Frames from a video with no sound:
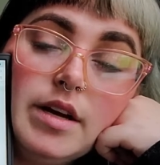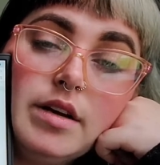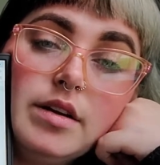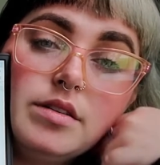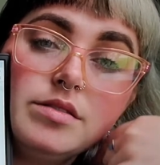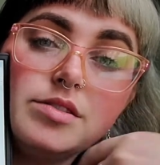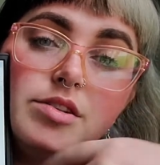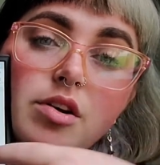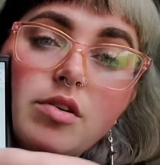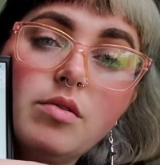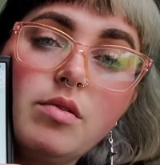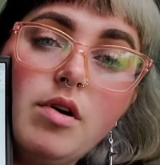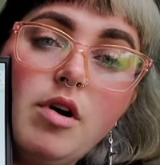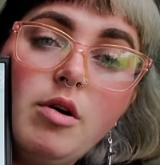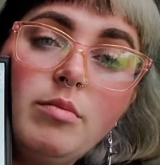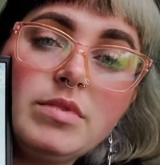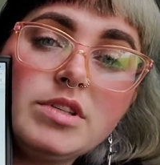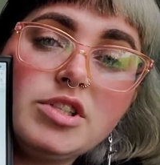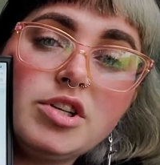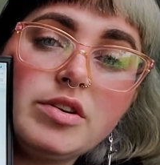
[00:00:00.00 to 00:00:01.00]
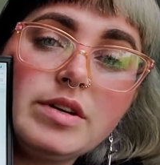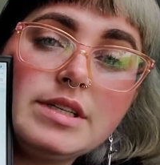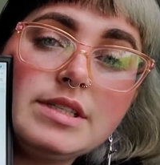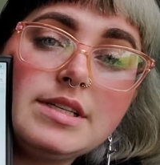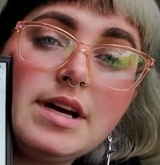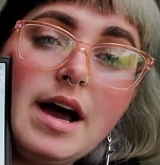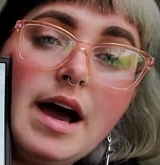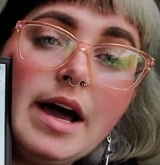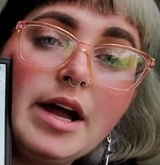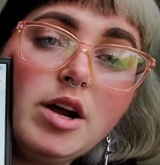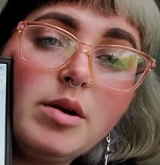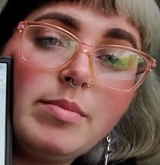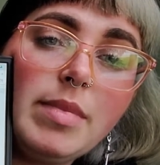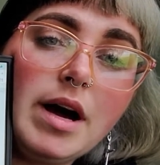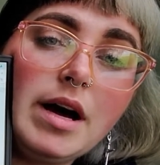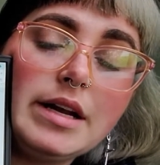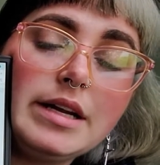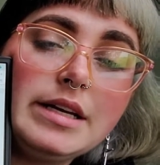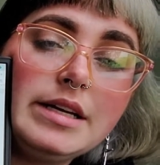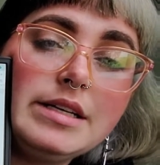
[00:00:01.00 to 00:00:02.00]
So almost her entire
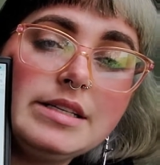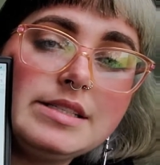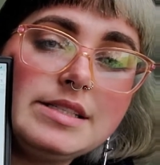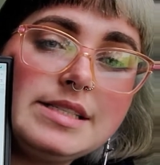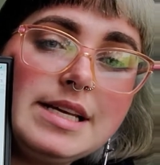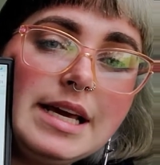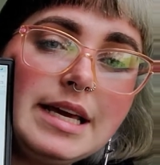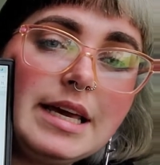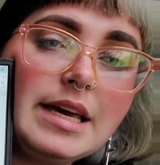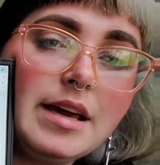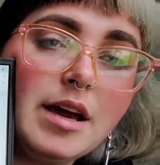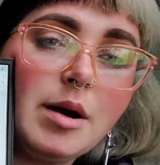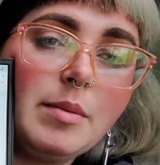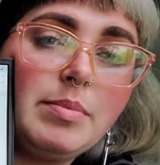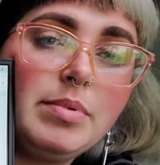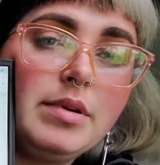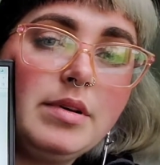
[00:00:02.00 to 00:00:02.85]
body is taking up